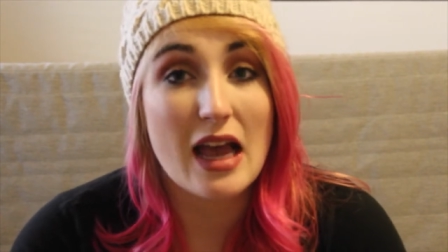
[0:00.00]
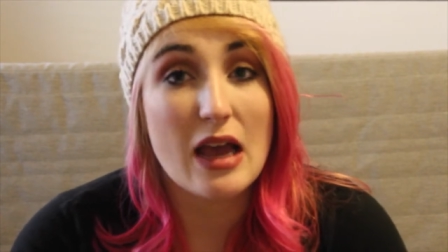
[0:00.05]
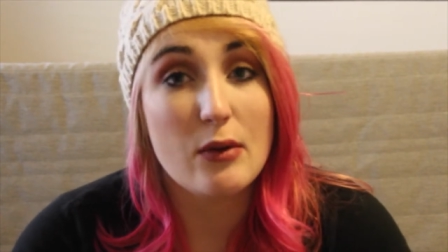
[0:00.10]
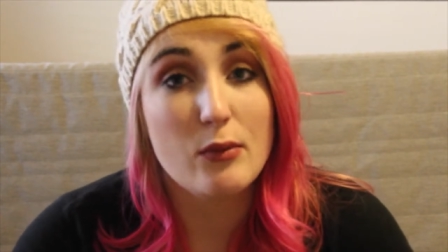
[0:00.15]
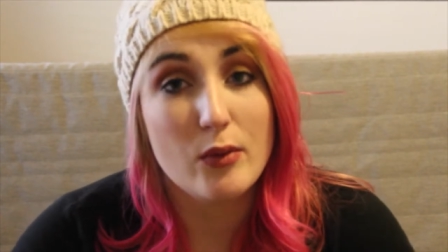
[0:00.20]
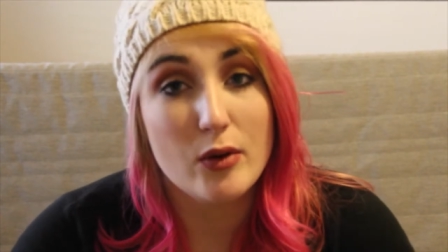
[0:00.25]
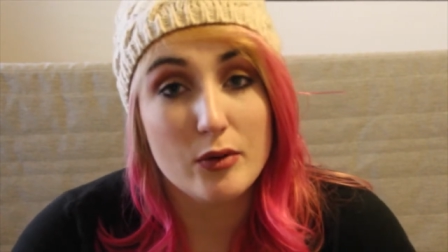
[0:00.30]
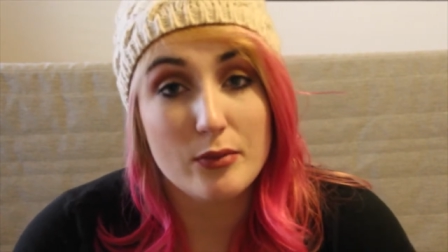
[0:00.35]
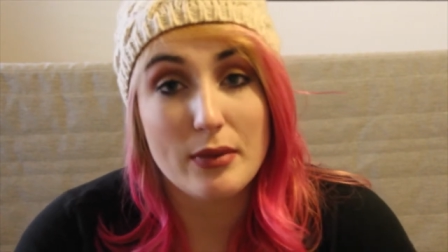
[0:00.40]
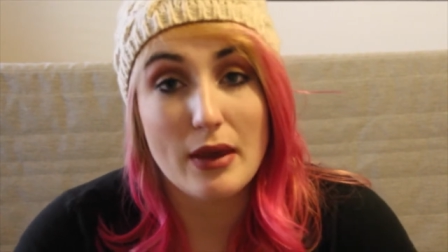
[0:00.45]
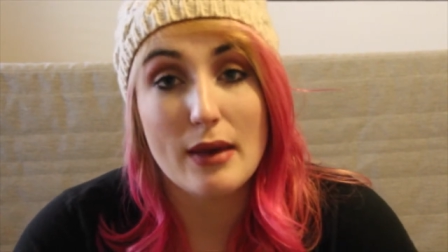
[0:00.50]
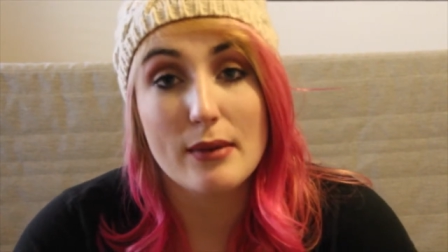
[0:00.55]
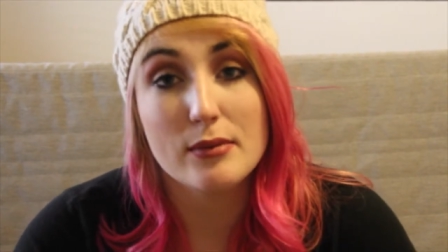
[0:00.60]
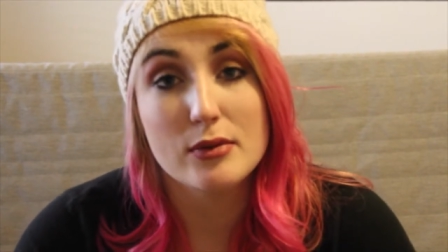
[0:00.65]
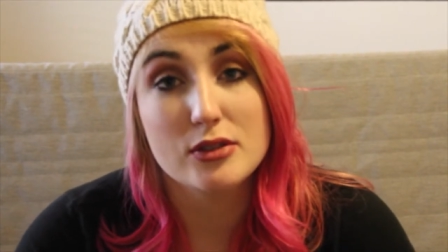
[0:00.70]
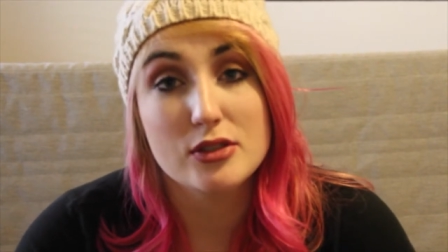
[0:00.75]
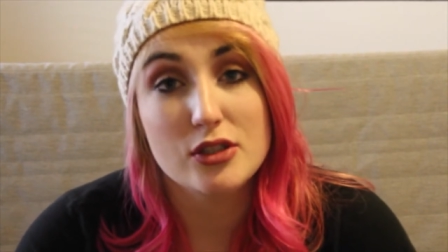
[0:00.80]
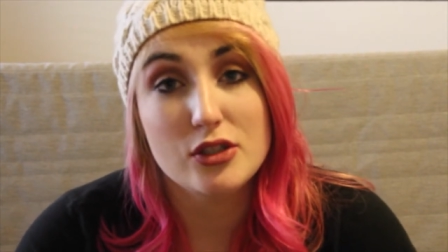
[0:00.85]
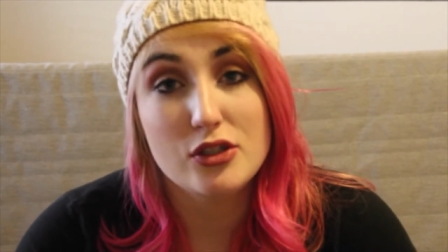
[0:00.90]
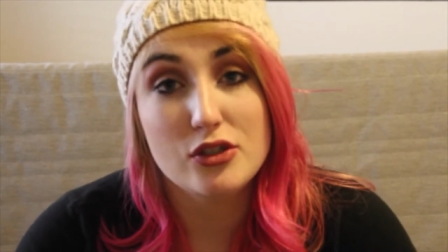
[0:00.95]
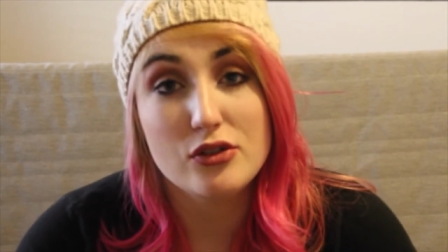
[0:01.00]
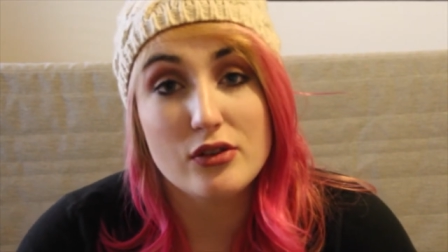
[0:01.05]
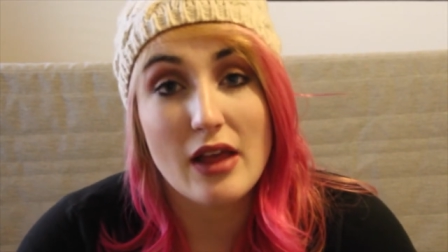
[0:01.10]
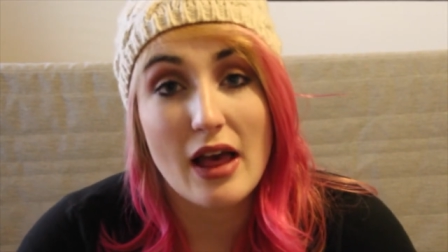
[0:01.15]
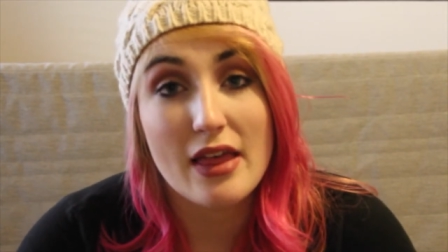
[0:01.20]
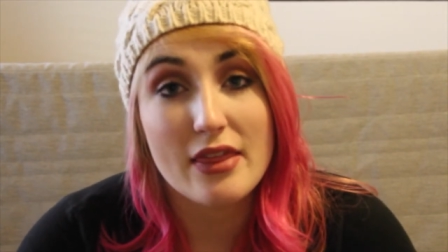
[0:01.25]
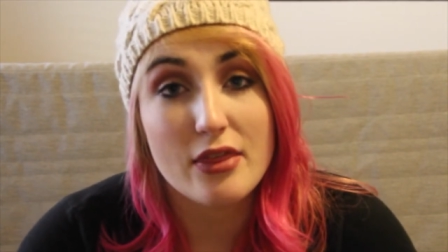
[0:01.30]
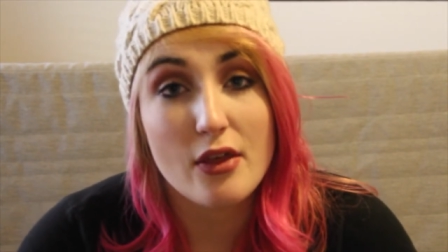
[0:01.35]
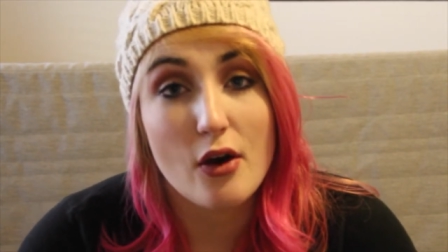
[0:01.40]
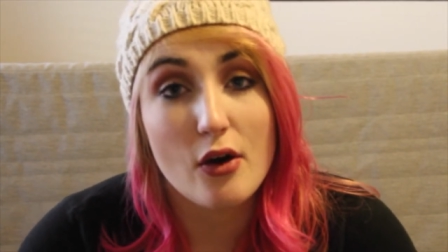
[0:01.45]
I will be able to do
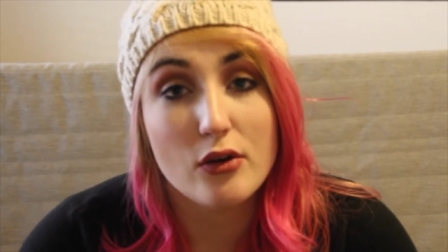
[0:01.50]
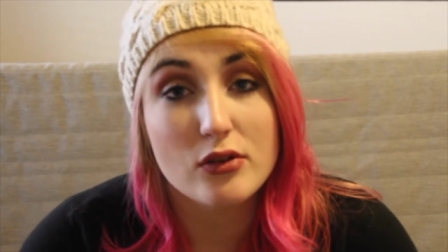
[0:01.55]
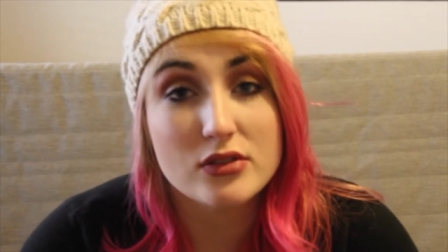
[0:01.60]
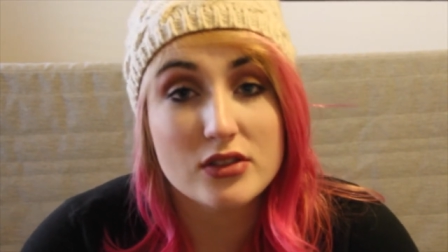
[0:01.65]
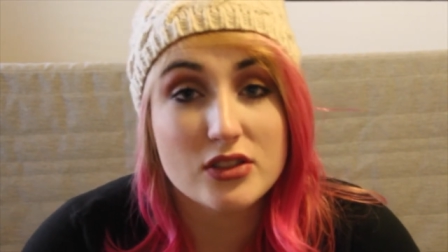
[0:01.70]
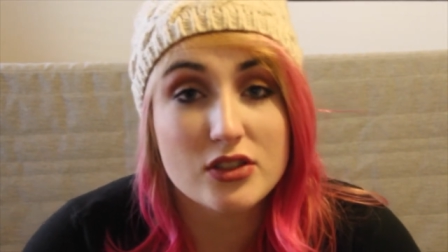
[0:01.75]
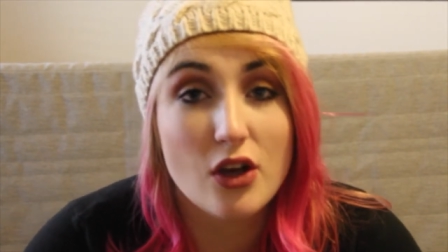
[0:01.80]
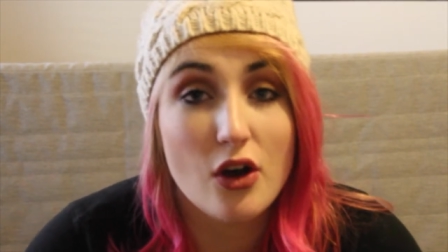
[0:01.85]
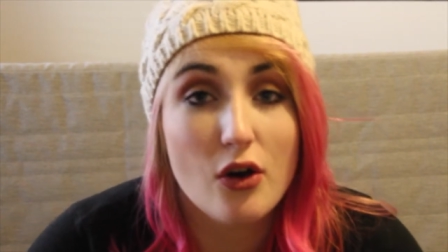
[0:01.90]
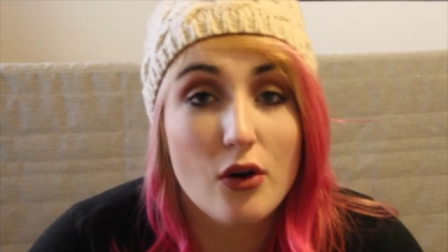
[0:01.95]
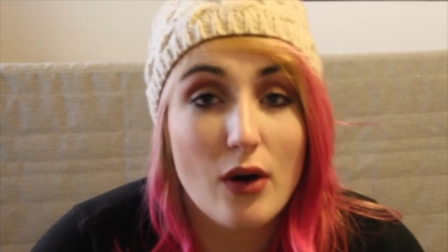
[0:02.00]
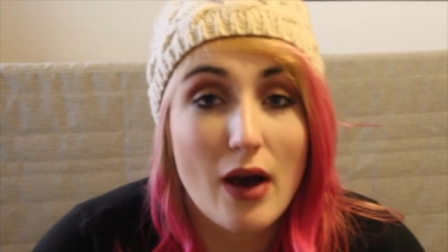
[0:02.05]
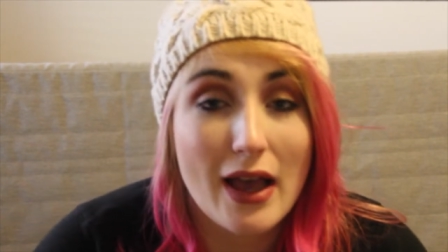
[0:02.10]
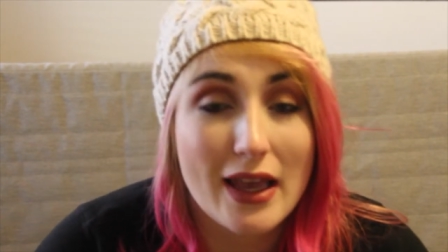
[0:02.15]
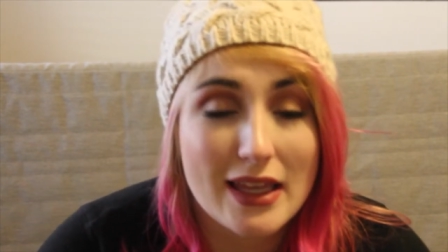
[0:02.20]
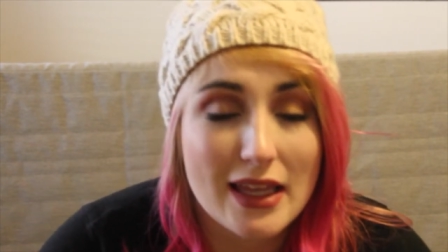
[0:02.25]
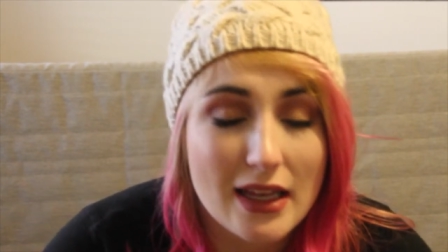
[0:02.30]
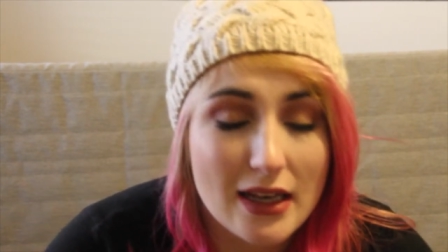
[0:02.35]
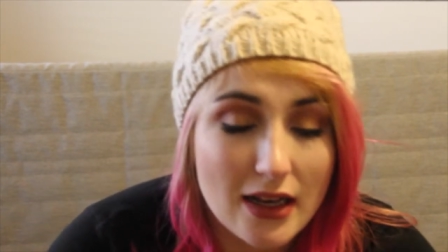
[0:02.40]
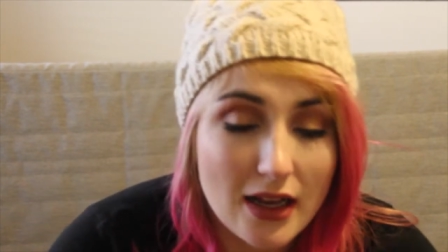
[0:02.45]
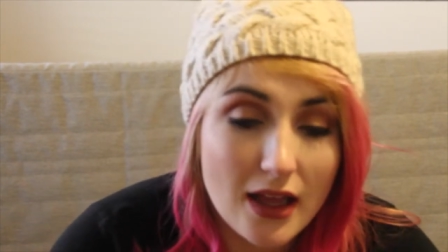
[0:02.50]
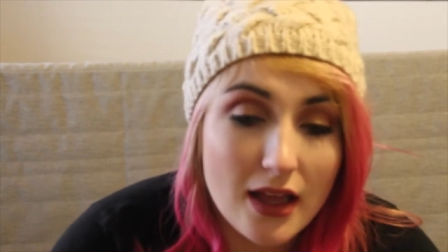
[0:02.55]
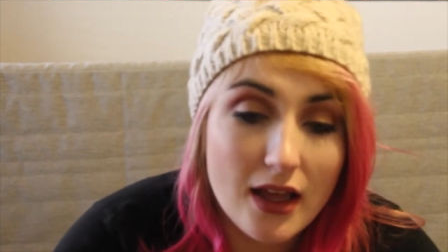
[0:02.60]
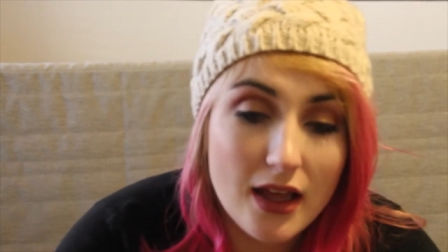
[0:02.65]
that, though, so I can